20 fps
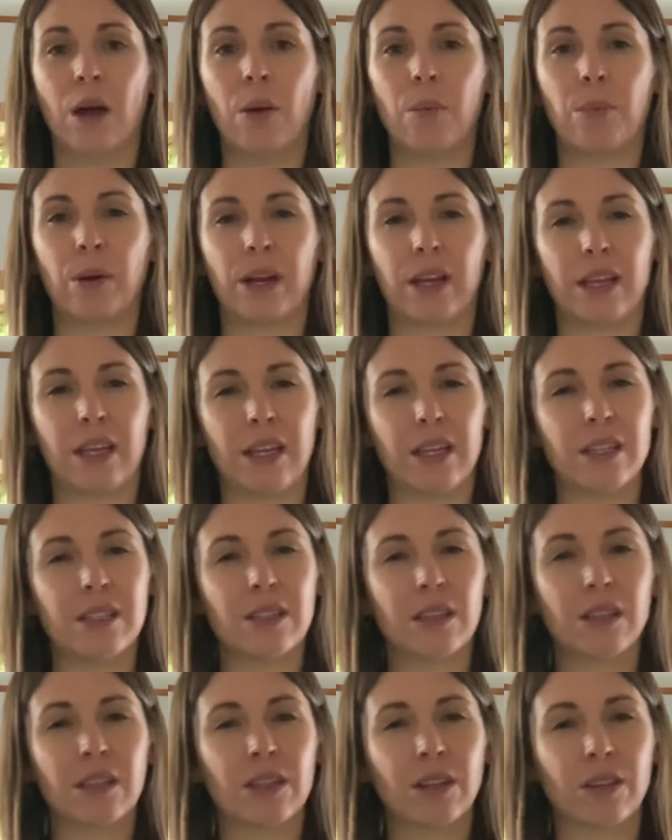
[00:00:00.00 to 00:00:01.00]
But it gets a
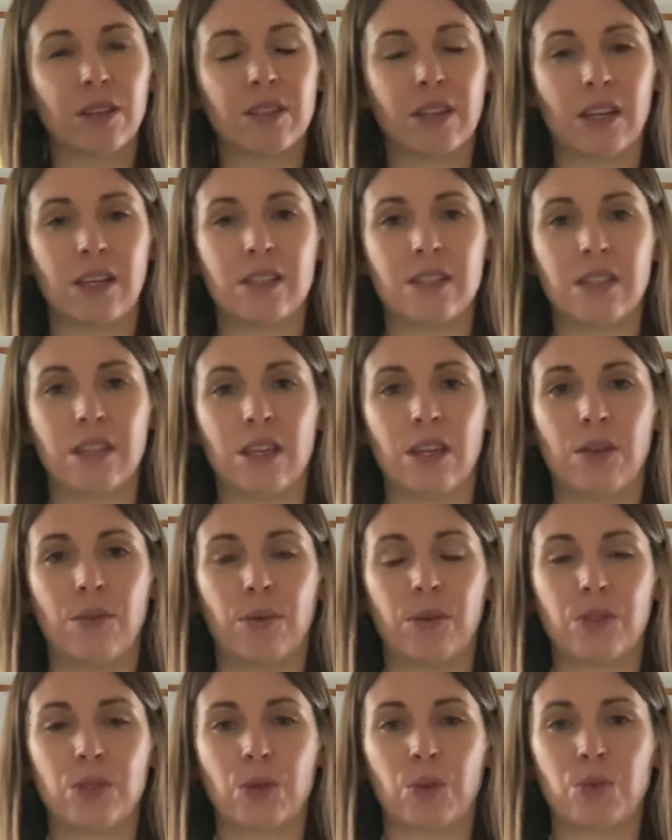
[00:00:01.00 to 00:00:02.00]
little dicey
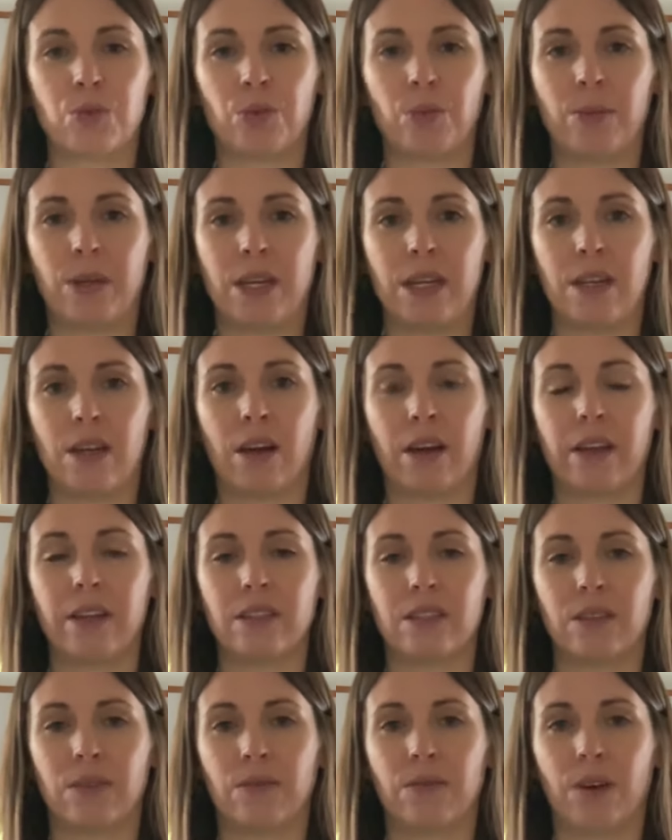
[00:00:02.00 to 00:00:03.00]
when social media
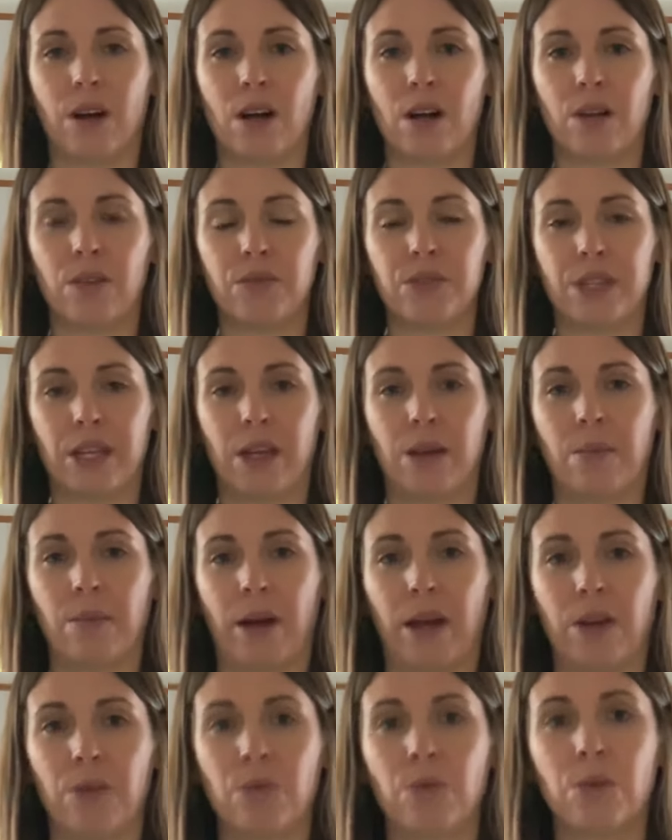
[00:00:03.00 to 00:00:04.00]
is involved. And
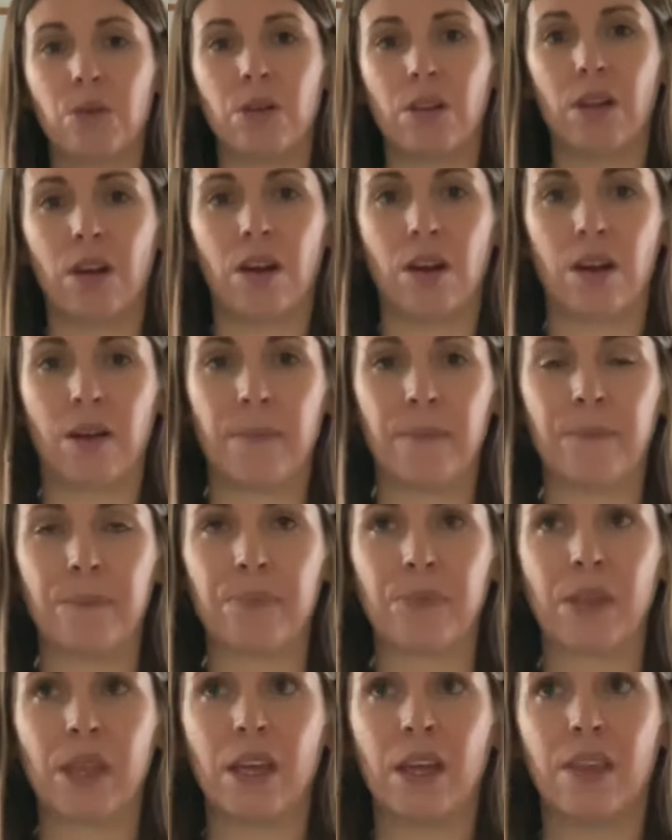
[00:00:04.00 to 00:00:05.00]
my rule um,
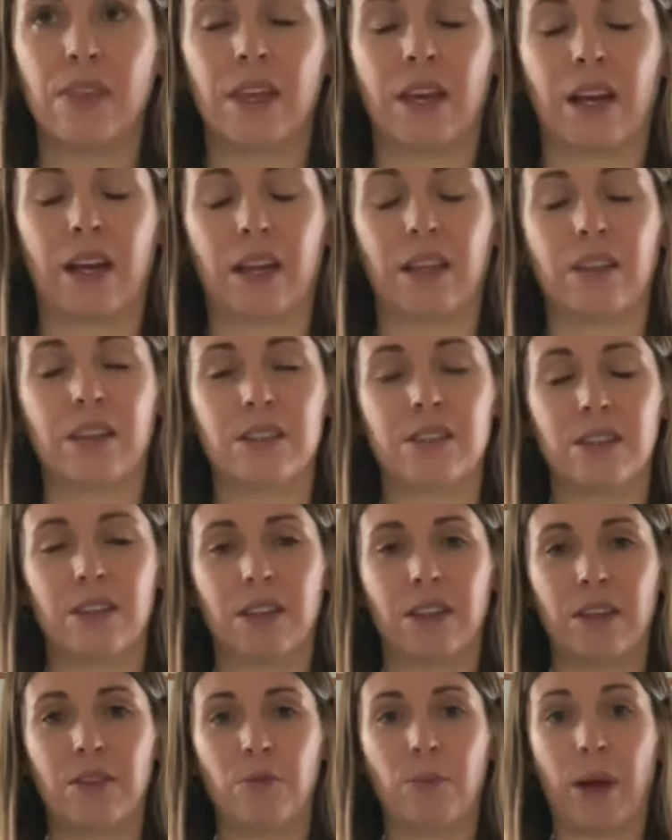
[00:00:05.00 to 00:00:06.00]
that I like to
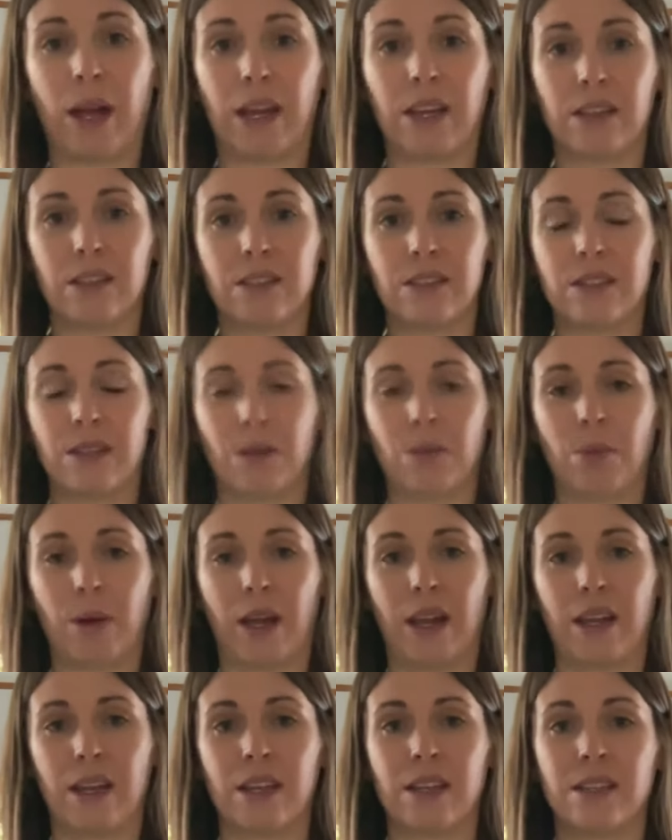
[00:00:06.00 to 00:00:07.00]
live by and stick
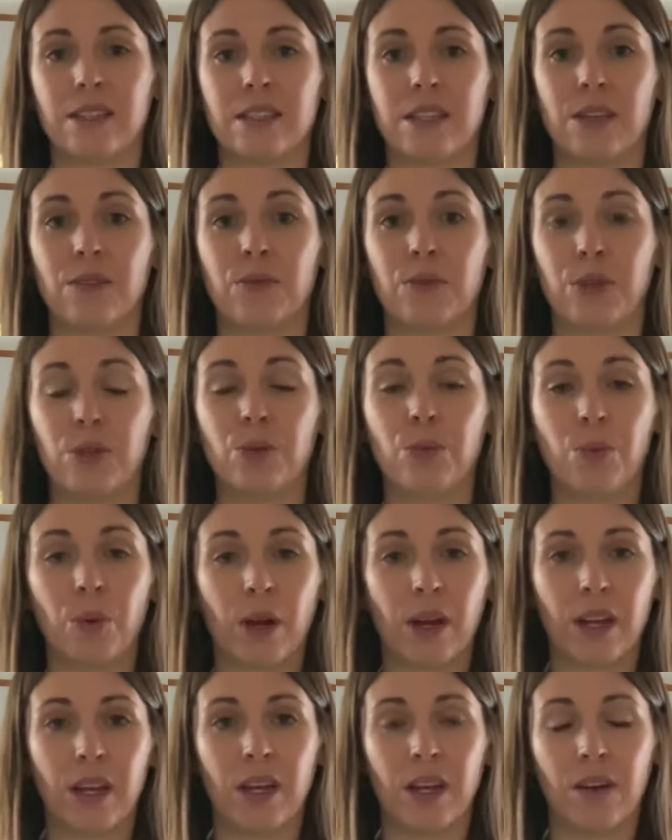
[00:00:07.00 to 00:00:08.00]
by is if you
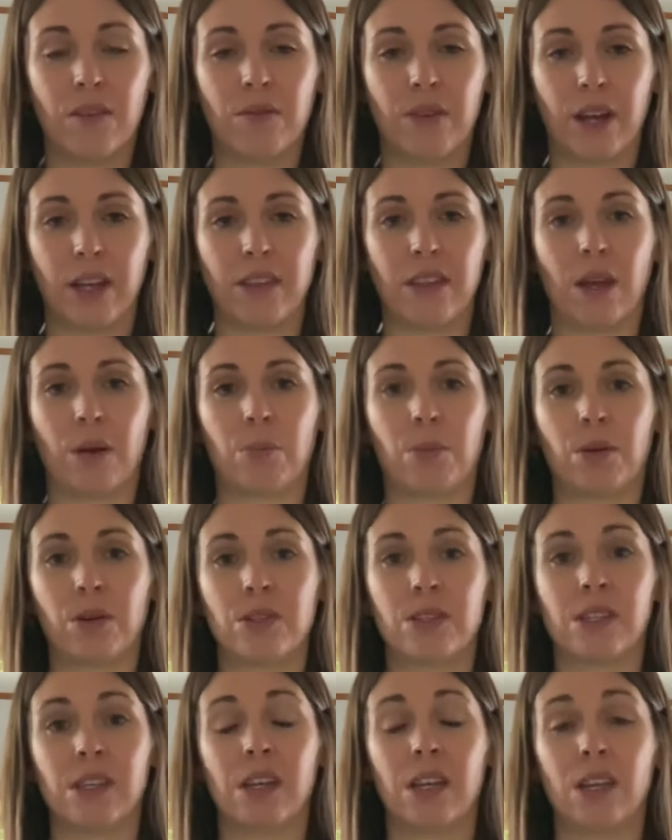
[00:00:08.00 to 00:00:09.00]
wouldn't invite that
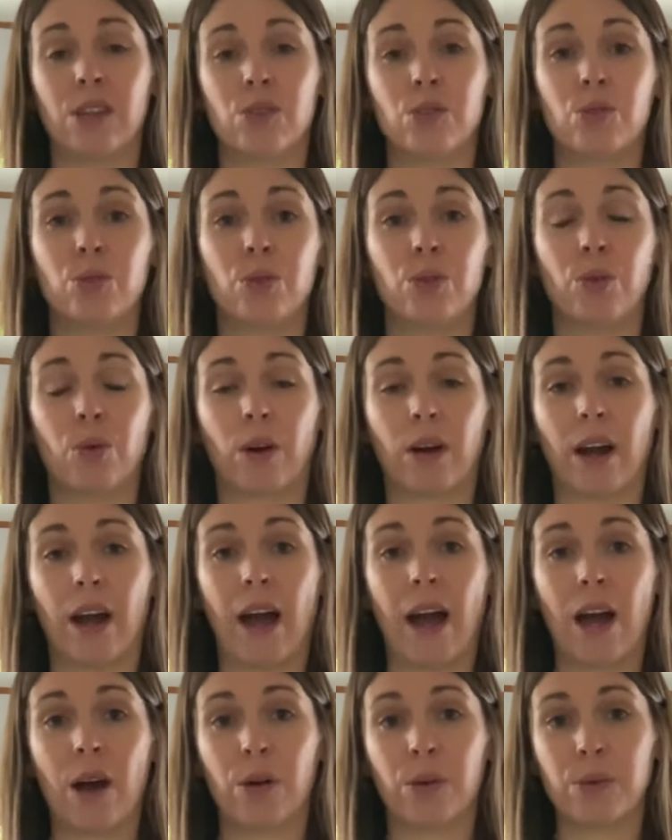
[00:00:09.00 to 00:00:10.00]
person into your
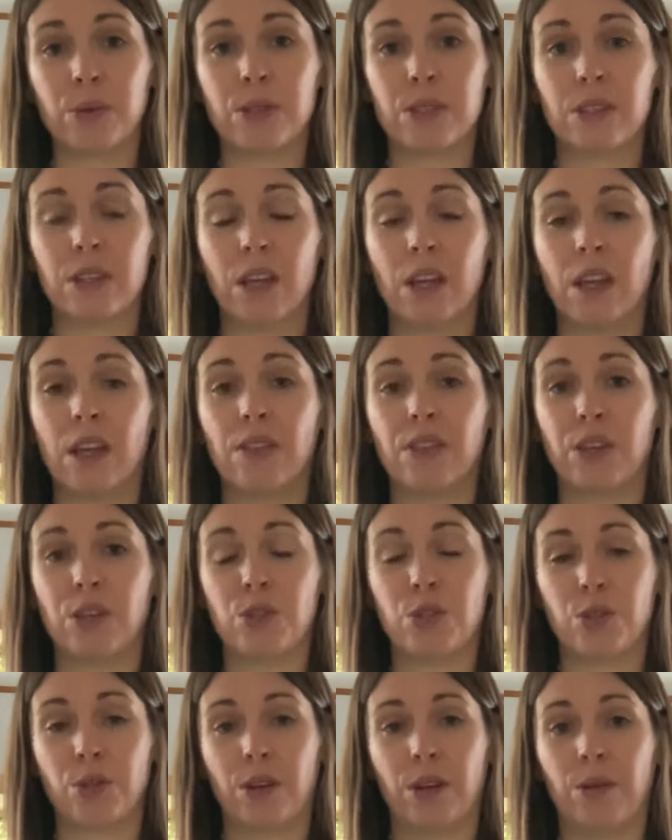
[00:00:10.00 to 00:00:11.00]
house, they
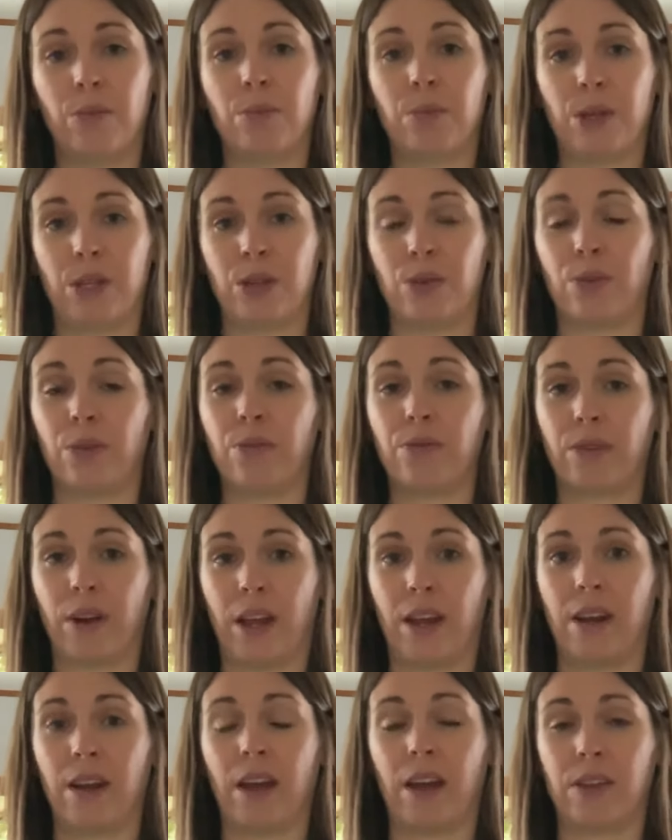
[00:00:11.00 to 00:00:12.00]
shouldn't be your
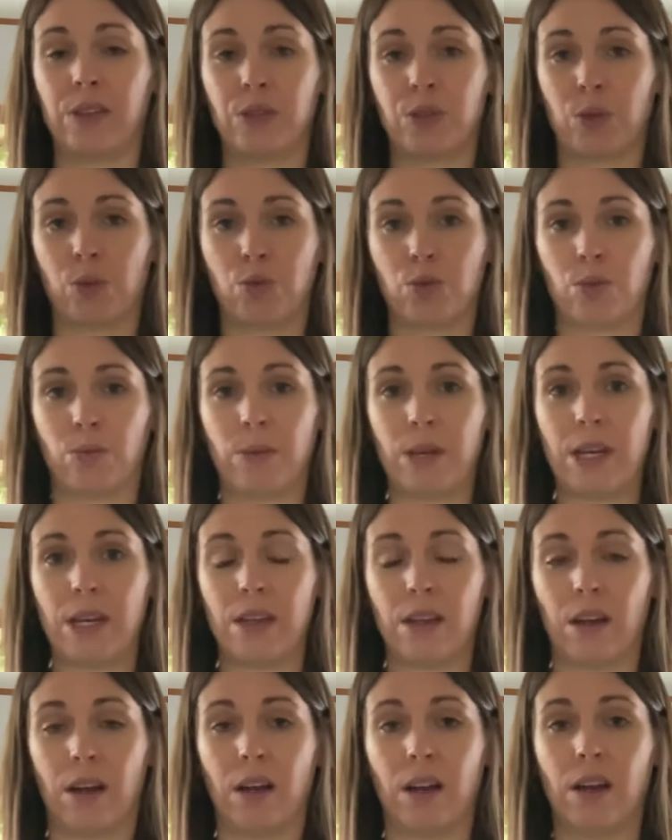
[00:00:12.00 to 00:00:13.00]
friend on social
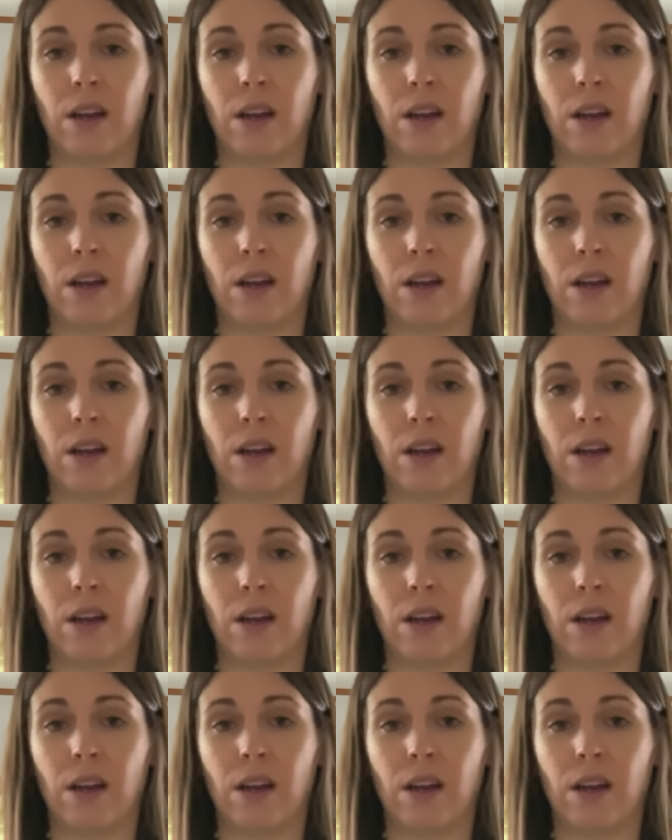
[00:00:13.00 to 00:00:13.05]
media.